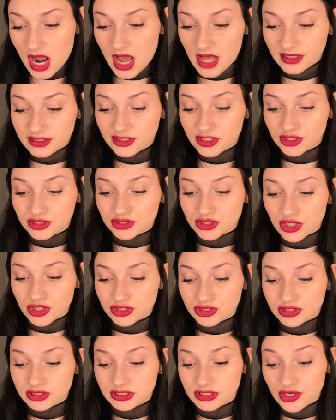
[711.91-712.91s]
and there's
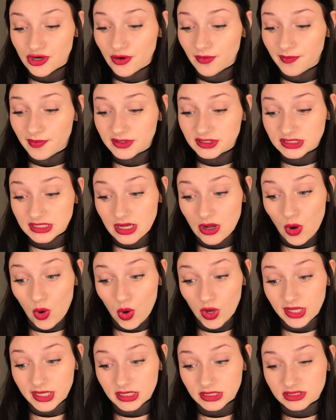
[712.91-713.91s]
0%
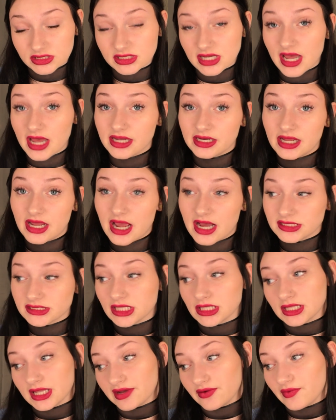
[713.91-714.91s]
oils, and it has
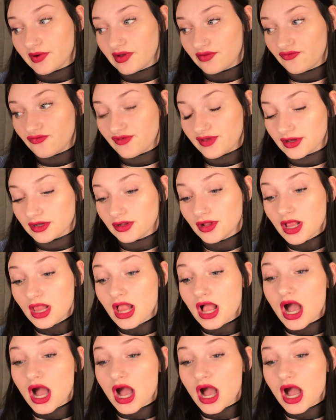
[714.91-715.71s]
a lightweight feel.